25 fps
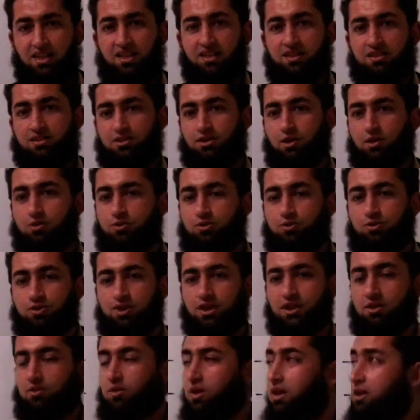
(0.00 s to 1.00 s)
So
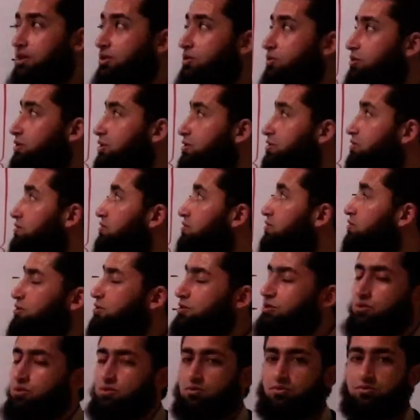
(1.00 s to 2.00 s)
today we are going
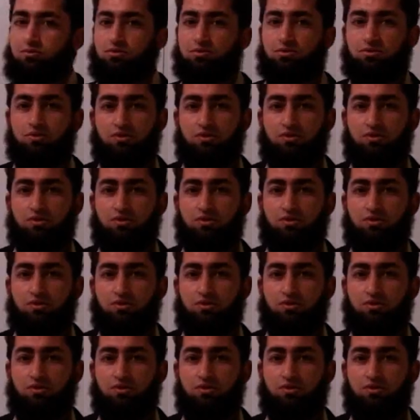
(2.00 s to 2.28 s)
to